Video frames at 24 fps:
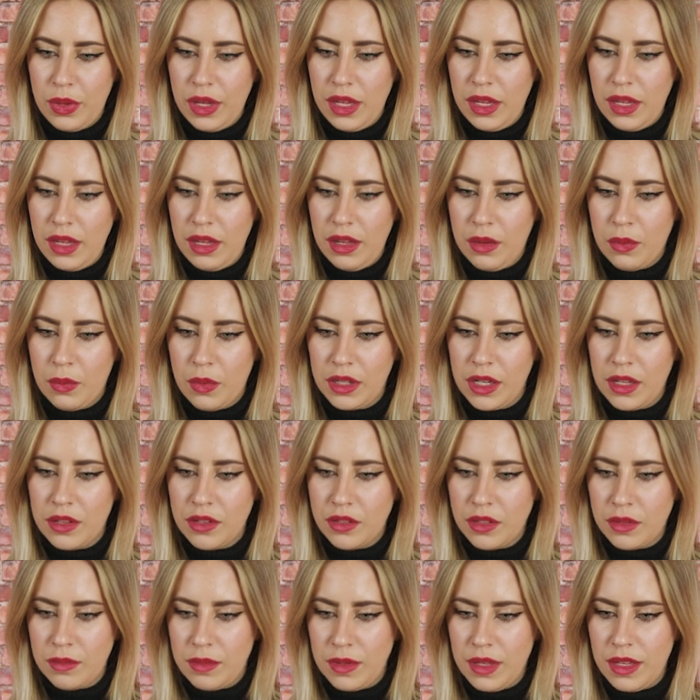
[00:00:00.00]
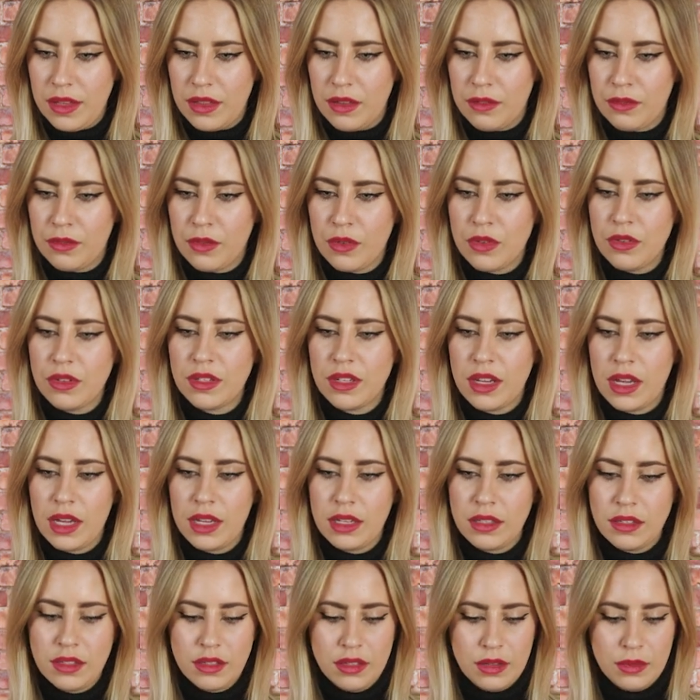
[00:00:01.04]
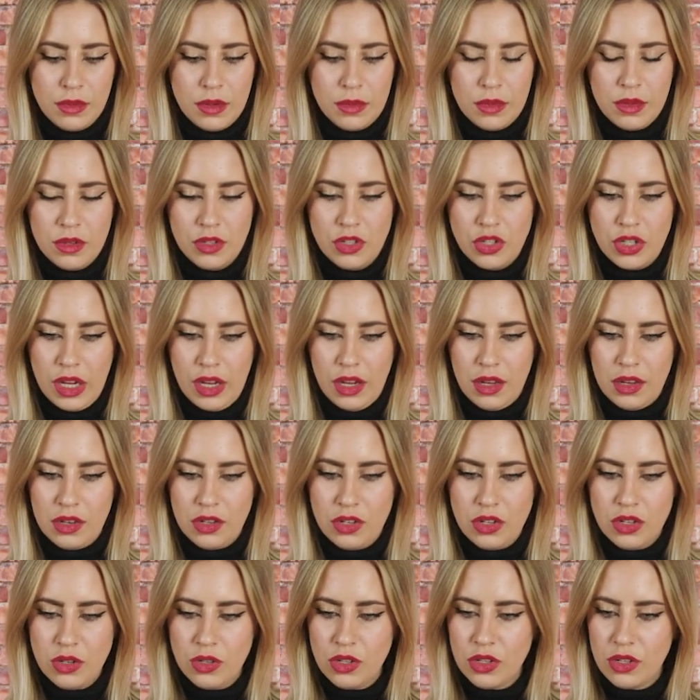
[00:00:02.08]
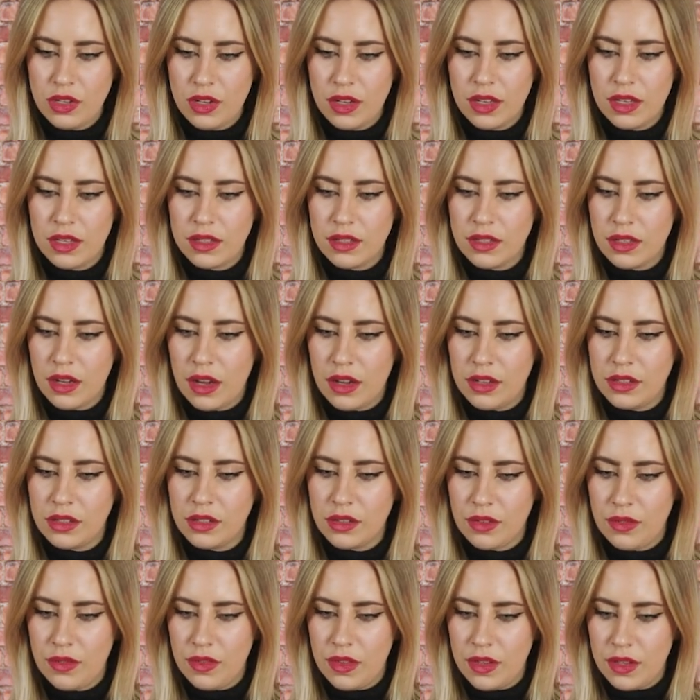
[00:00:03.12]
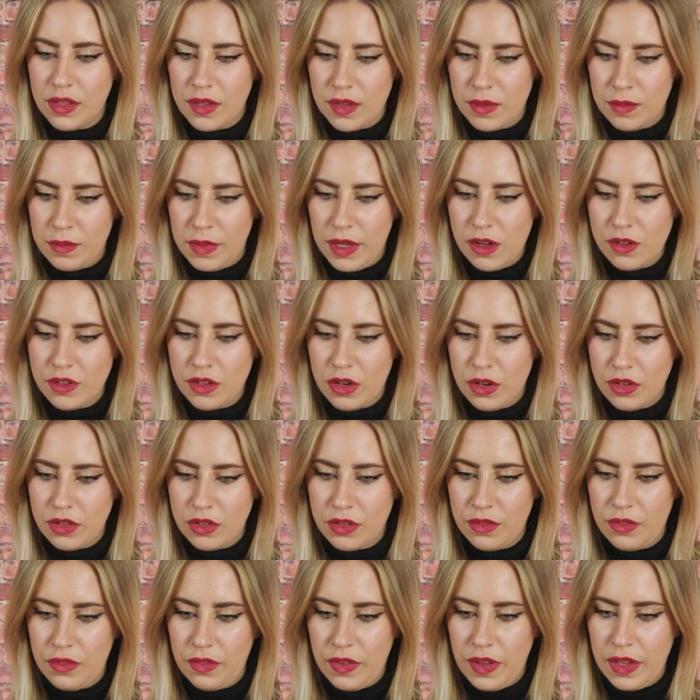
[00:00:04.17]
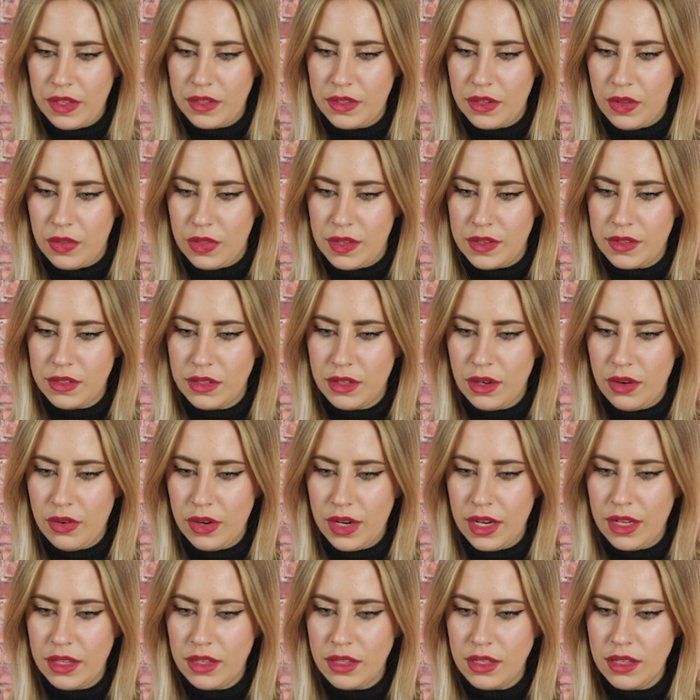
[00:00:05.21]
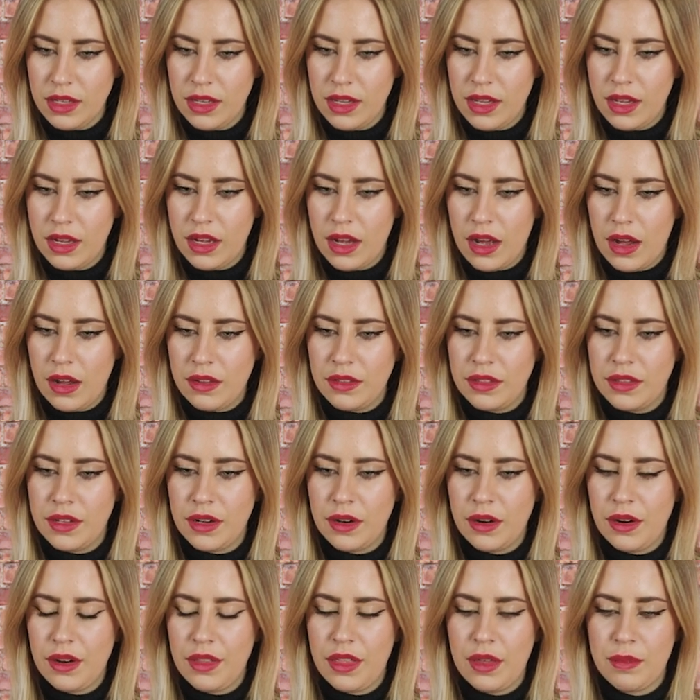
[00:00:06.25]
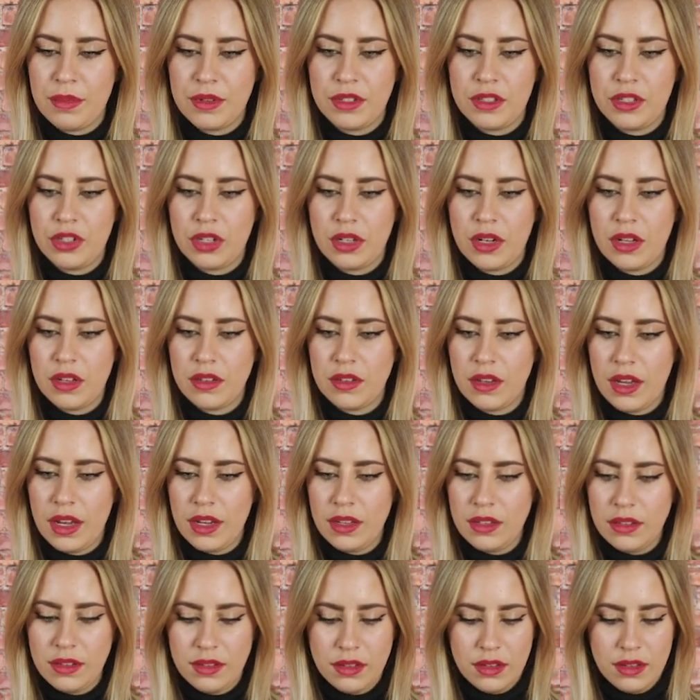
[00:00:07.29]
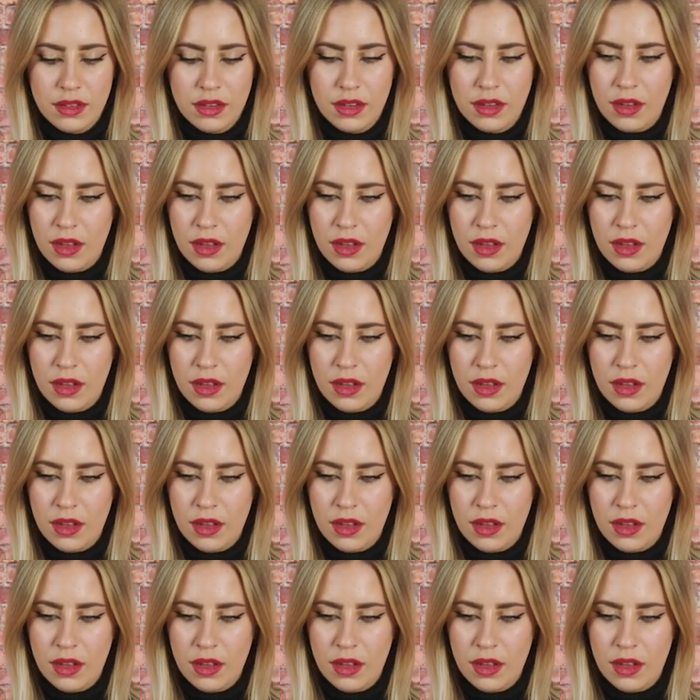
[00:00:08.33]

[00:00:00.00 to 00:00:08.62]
we want it to be the full size, so we will change the size of this picture to fit on the screen under the position and size.